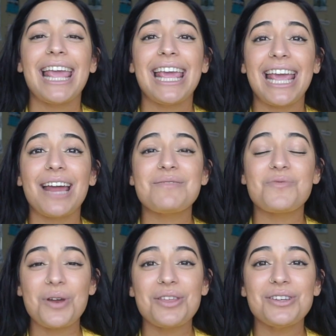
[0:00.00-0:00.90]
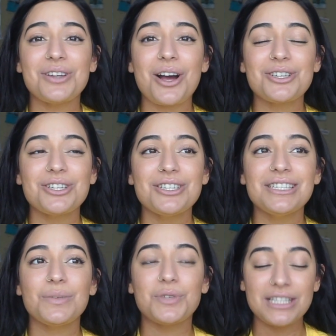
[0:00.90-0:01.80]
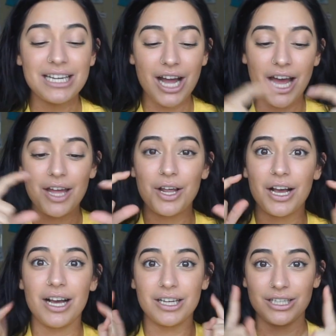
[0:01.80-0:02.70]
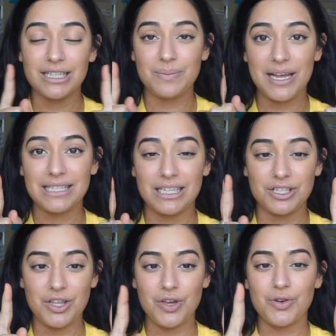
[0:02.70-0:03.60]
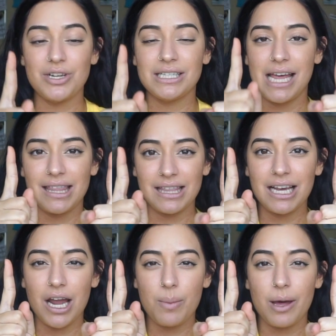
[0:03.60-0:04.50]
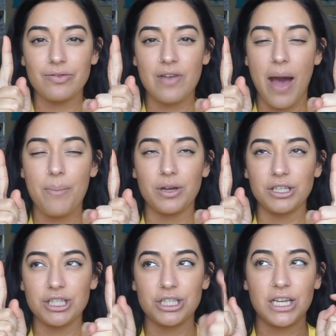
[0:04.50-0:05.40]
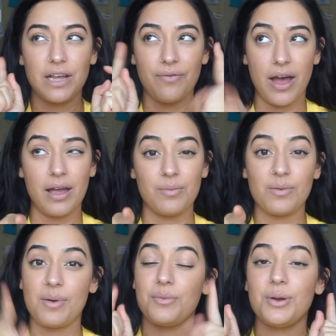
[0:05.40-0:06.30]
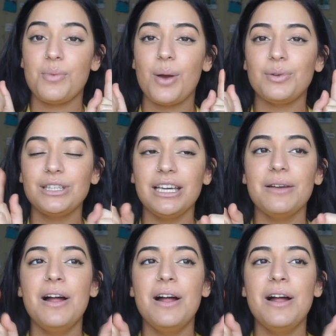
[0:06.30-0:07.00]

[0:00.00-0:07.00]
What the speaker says: And one of the doctors, once they cut a good space into the uterus, I think they cut about that much, if I am remembering properly.